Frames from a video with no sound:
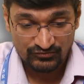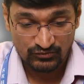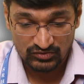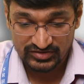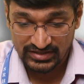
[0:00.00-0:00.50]

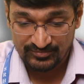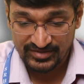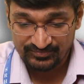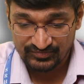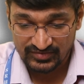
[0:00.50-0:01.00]

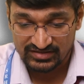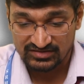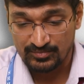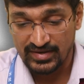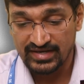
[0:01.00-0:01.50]
Phototherapy is
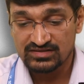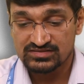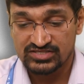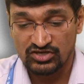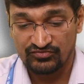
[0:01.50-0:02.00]
the
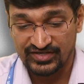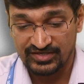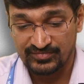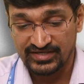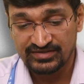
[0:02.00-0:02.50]
mainstay of
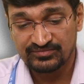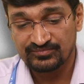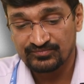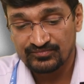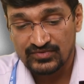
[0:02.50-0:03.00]
treatment,
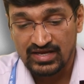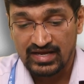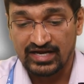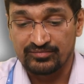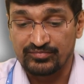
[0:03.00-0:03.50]

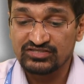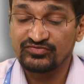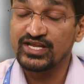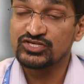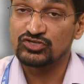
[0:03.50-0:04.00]
and
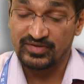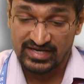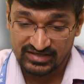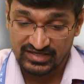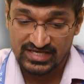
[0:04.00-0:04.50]
breastfeeding should
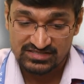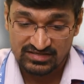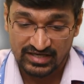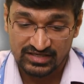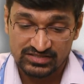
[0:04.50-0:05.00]
be
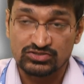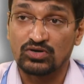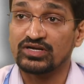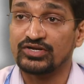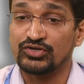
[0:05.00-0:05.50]
encouraged and
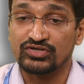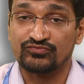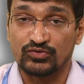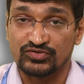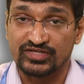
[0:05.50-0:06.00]
ensured
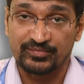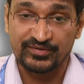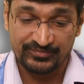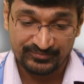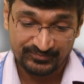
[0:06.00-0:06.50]
during
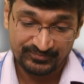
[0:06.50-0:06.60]
phototherapy.